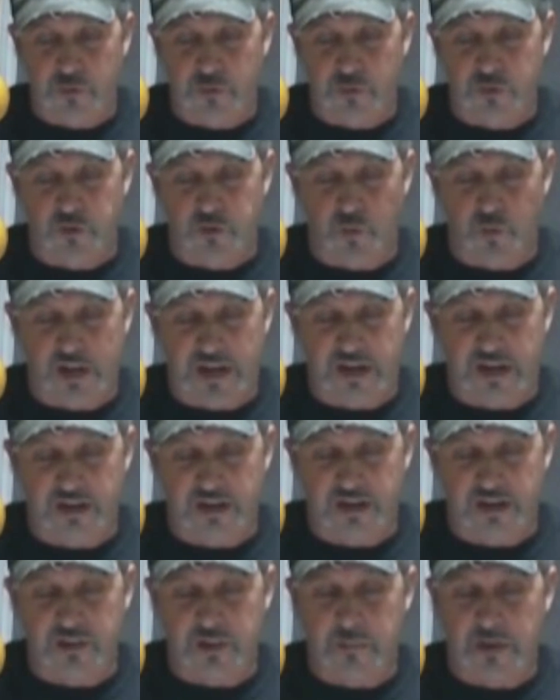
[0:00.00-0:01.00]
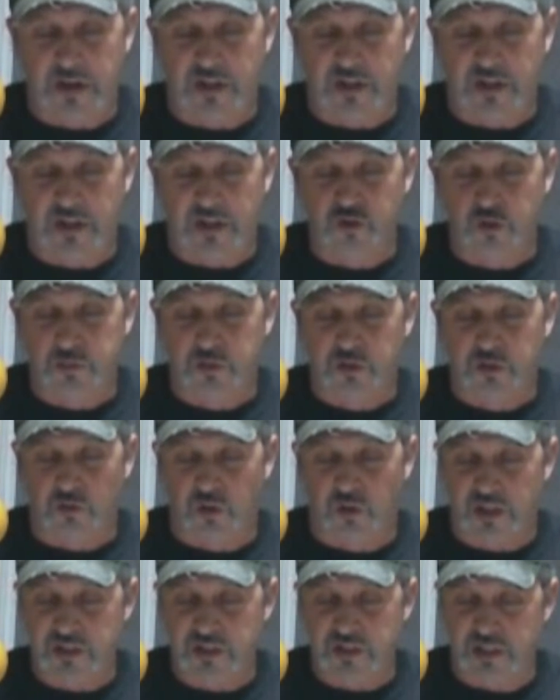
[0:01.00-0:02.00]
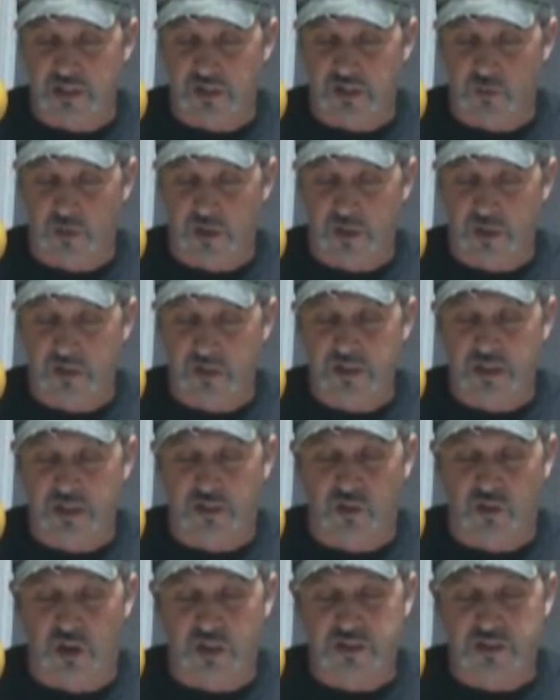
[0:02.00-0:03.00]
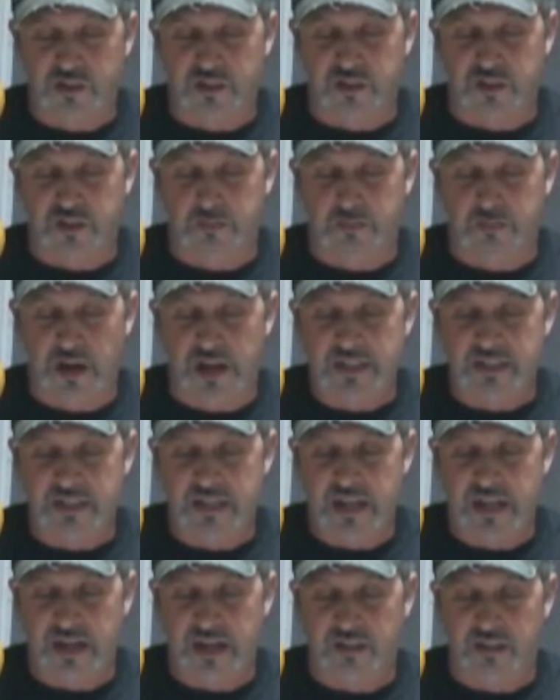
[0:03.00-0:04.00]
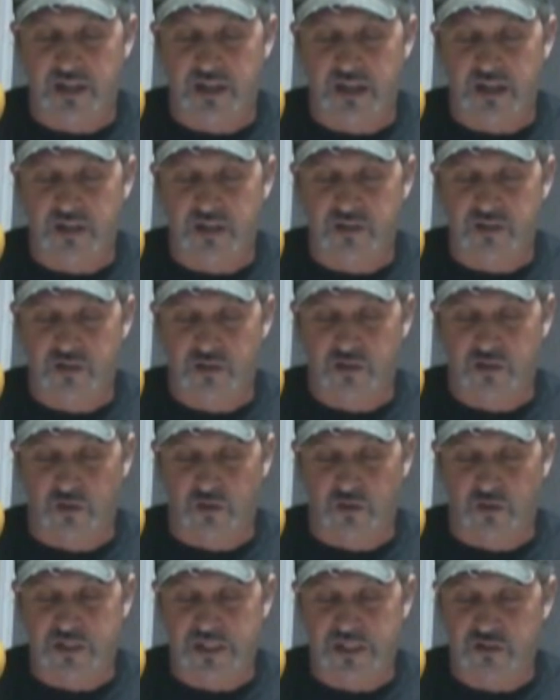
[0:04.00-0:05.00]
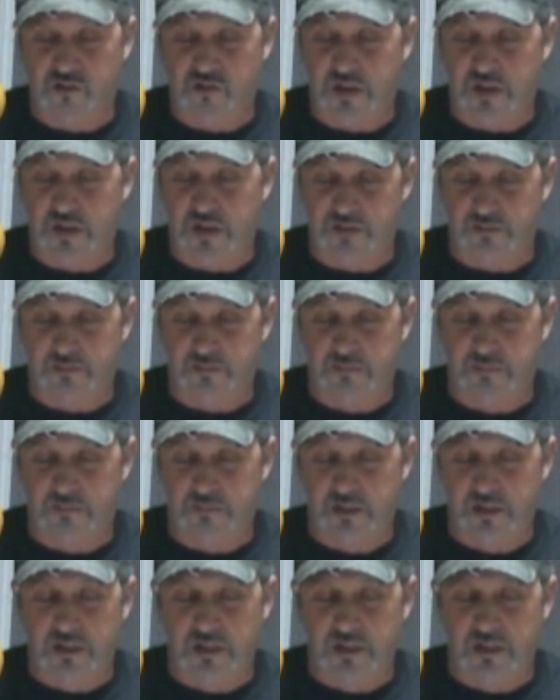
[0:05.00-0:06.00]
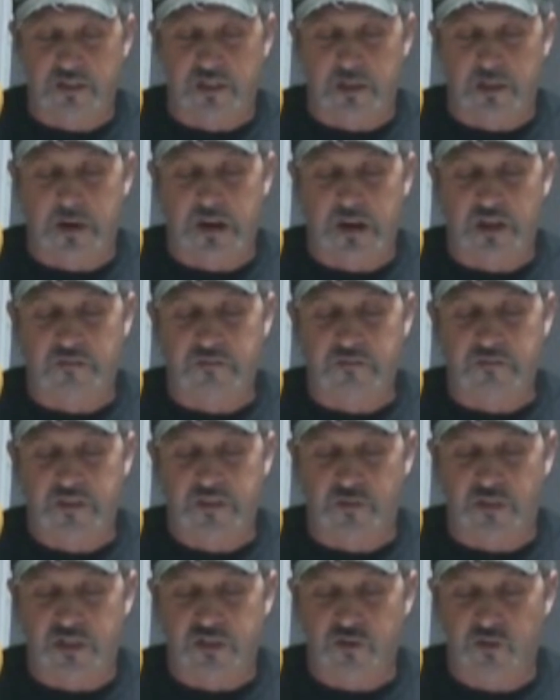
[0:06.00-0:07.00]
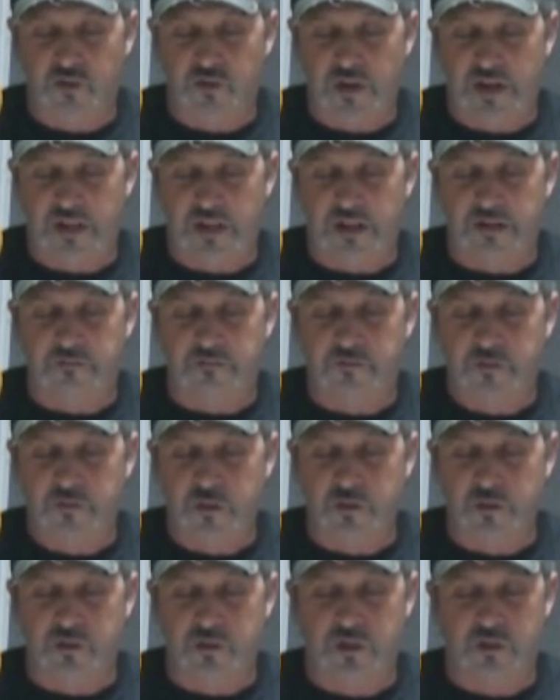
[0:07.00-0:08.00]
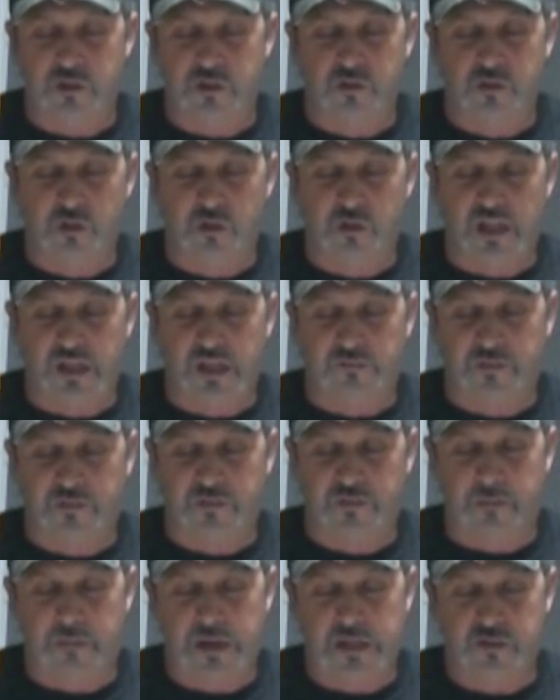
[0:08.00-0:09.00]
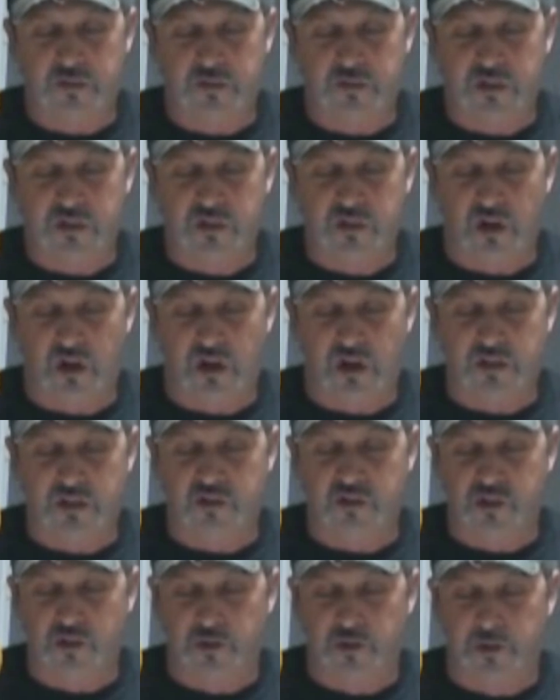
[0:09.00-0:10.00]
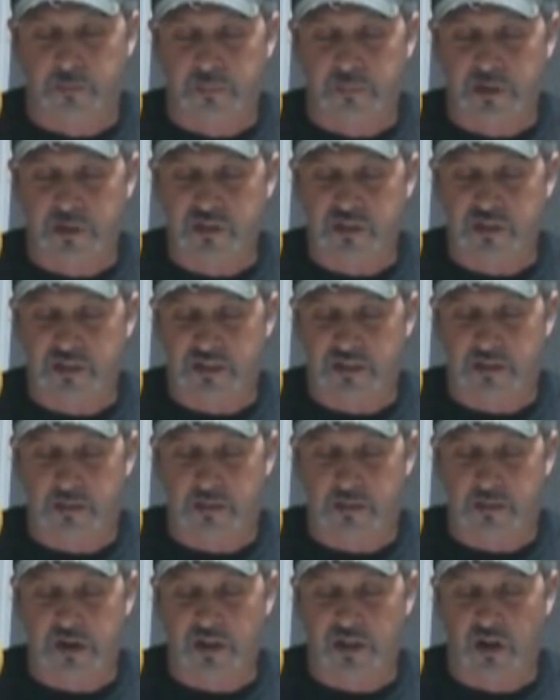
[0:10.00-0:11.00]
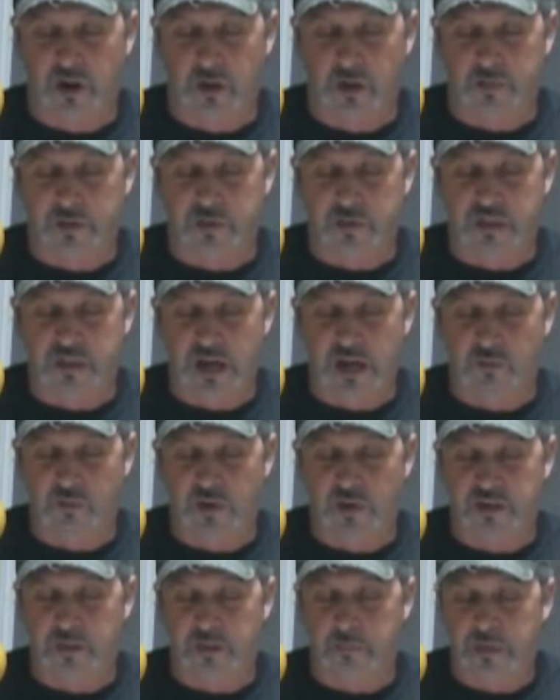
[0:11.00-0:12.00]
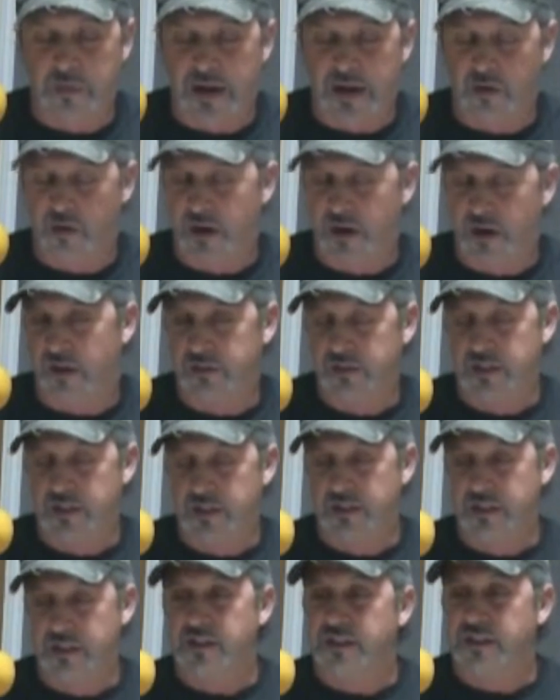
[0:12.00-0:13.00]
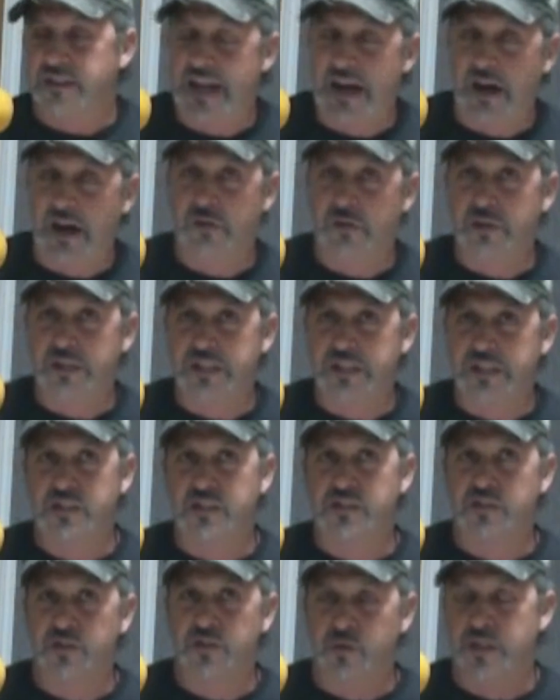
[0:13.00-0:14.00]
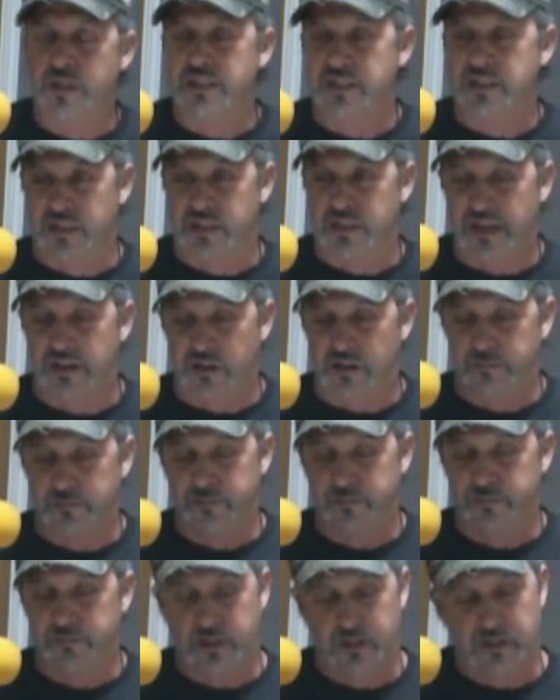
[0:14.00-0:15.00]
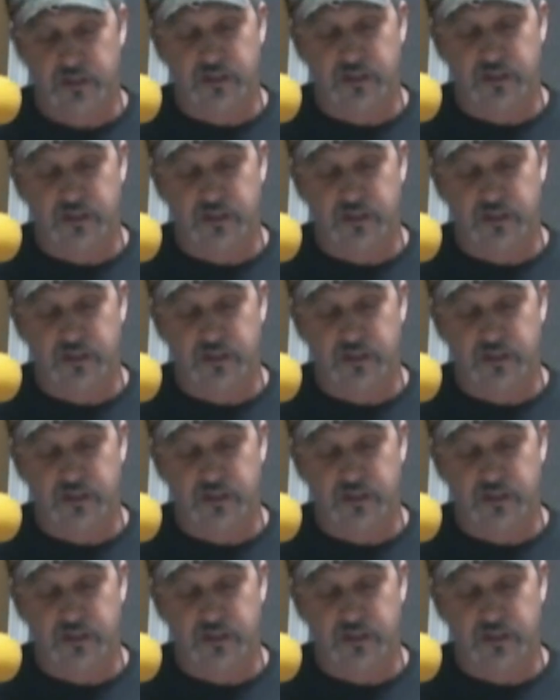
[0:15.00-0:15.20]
After it was read, the American troops crossed the Delaware and launched a surprise attack on the Hessian soldiers at Trenton. The American victory at Trenton infused new life into the Patriots' cause and showed the British that the American army was not ready to bow out. Now I read to you his letter.